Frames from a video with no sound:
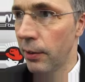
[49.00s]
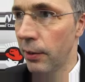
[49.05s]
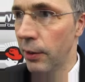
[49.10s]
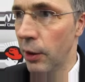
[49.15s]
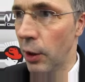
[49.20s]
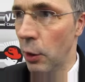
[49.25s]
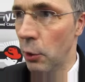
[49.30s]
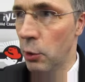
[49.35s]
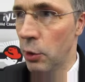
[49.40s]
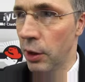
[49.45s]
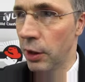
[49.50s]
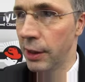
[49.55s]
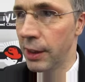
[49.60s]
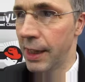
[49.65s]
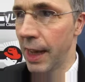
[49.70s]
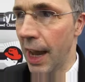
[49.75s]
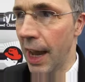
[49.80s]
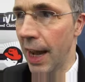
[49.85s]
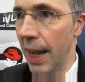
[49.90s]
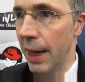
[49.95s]
you can
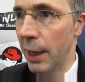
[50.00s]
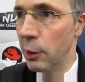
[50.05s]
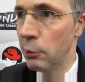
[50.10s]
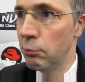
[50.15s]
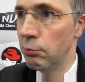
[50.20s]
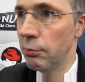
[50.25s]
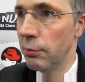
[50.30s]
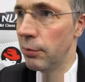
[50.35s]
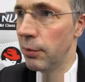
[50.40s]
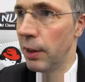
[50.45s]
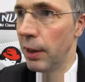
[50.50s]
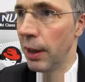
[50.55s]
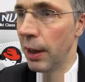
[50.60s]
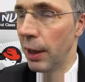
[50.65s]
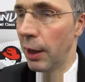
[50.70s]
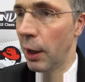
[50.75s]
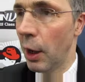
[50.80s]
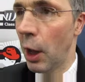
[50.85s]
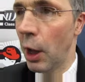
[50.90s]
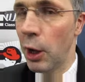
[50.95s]
gain
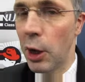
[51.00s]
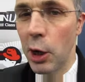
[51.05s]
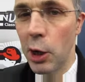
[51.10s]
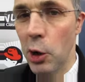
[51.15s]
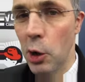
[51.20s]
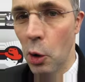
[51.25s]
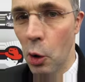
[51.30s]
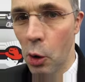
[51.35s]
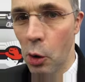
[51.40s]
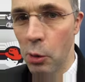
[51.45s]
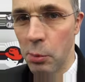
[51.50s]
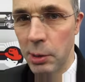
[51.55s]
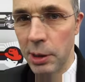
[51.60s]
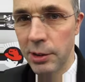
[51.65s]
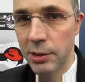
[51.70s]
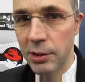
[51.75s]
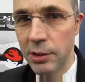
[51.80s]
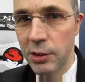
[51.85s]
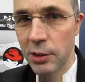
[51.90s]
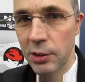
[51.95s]
an
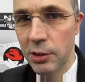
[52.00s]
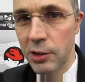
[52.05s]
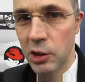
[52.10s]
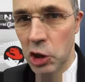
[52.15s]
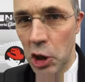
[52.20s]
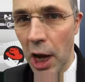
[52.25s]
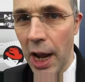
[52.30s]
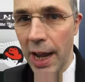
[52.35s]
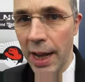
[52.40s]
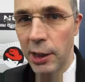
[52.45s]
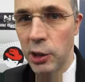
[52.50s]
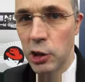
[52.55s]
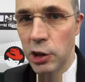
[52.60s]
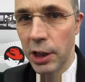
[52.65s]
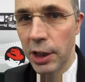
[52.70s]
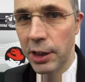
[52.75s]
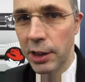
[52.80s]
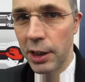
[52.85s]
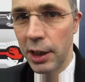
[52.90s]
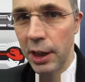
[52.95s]
enormous change
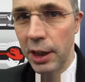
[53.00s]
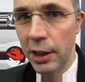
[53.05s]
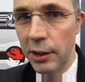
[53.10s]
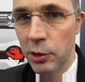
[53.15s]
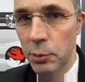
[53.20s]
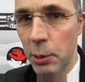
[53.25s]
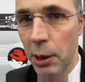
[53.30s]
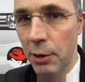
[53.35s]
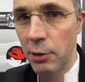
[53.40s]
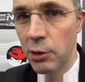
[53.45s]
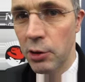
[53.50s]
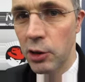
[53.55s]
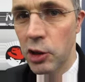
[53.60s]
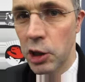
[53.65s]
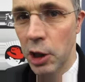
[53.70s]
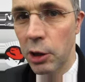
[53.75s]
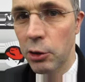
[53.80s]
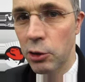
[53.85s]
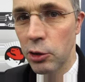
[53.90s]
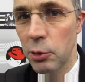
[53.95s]
in the experience of
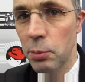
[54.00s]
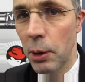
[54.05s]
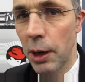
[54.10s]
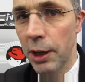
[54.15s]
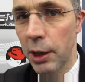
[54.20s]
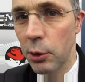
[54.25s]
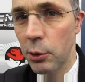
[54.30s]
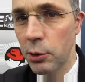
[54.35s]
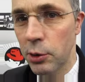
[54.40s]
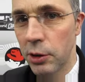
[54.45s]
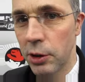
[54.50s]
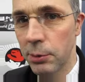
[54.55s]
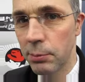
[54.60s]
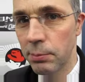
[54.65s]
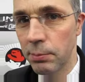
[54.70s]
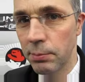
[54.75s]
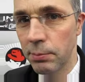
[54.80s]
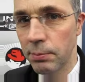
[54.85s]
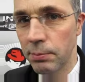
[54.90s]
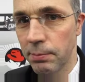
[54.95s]
children by using
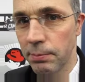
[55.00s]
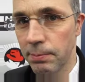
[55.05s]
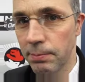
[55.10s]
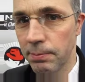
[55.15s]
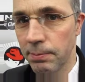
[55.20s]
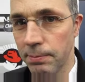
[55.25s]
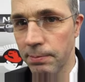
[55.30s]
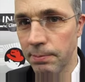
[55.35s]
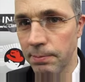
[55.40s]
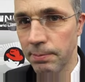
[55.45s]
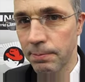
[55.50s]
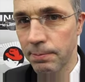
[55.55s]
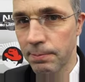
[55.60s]
them.